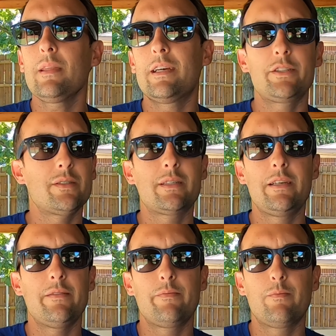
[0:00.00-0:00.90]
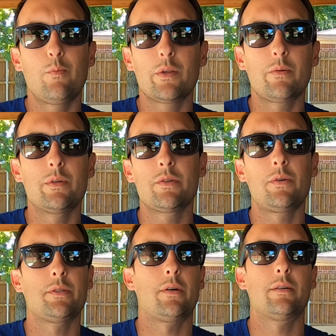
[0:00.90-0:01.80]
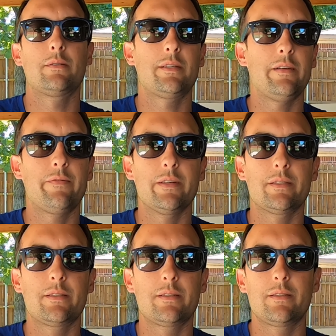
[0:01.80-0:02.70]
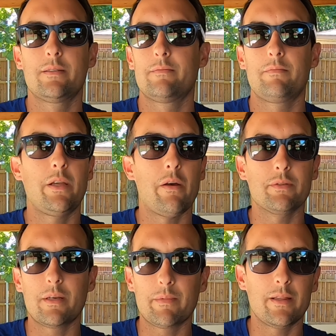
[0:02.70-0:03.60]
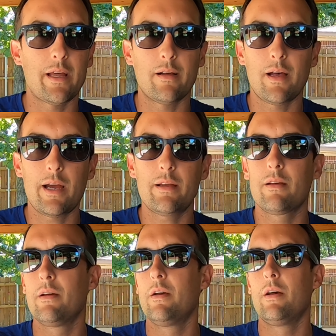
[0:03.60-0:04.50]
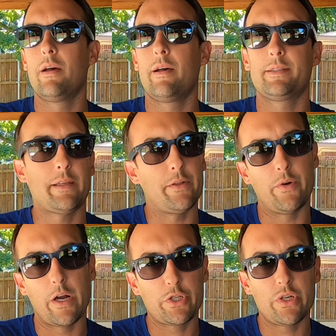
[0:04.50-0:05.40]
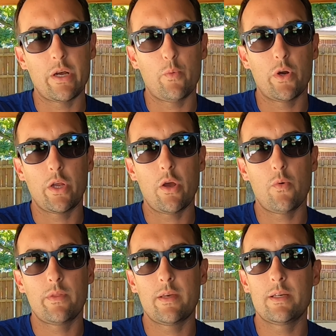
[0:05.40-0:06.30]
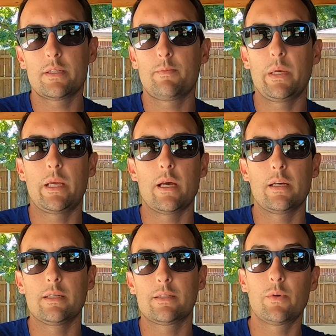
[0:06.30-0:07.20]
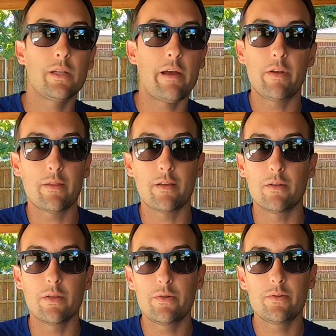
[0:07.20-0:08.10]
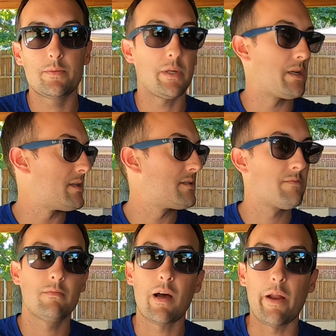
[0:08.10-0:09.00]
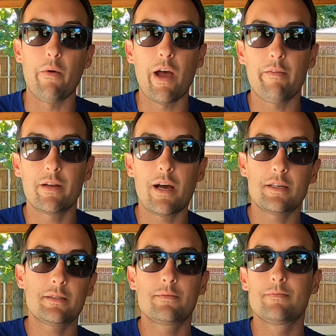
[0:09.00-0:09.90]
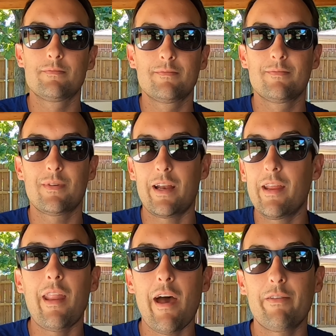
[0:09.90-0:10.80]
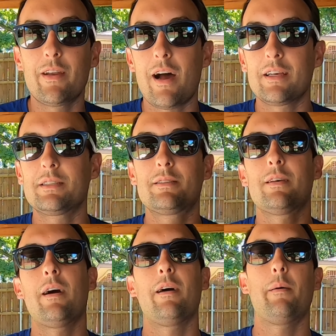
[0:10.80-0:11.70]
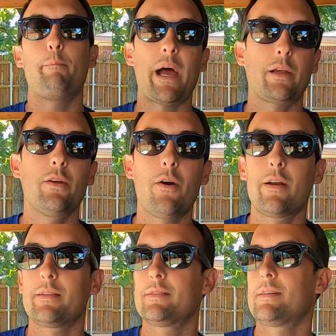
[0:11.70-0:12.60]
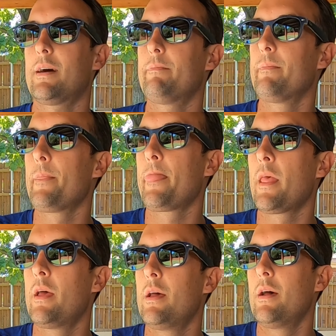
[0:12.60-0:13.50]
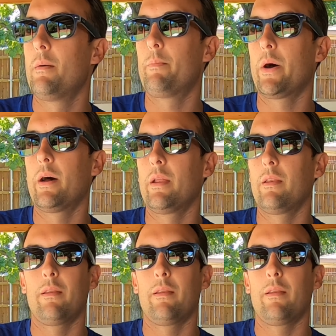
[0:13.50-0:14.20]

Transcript: and just see what the results are. See if it's, something that I like. Is that the direction I want to go with this? Because I really have nothing to lose because I didn't have a nice backyard at the time. But